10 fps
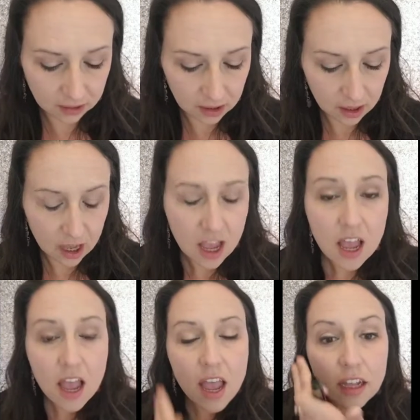for
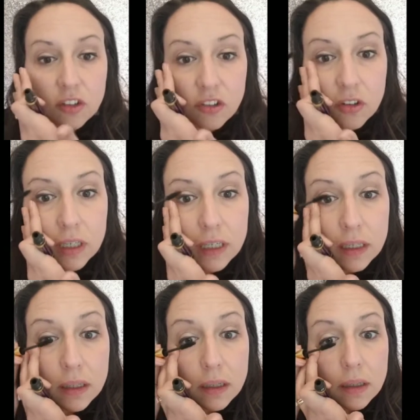dance.
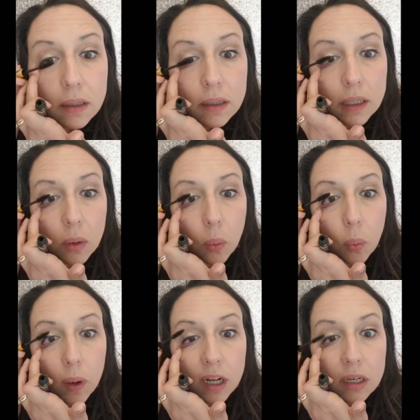And she,
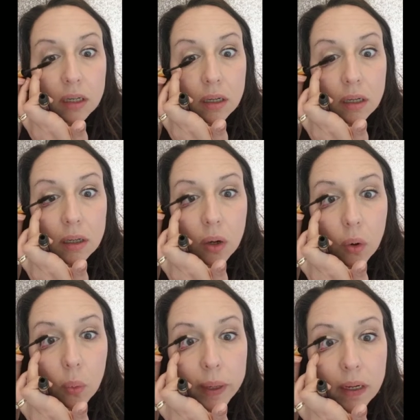in
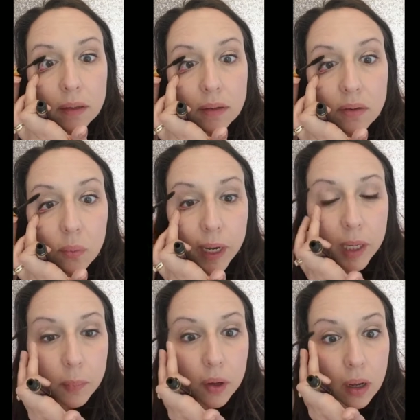one
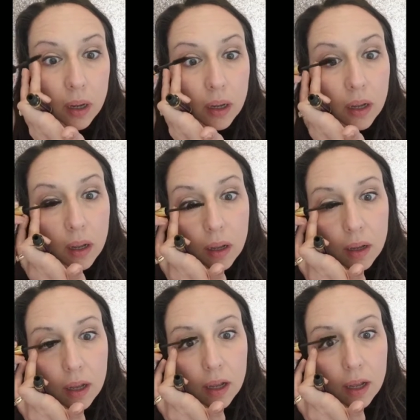quick swipe,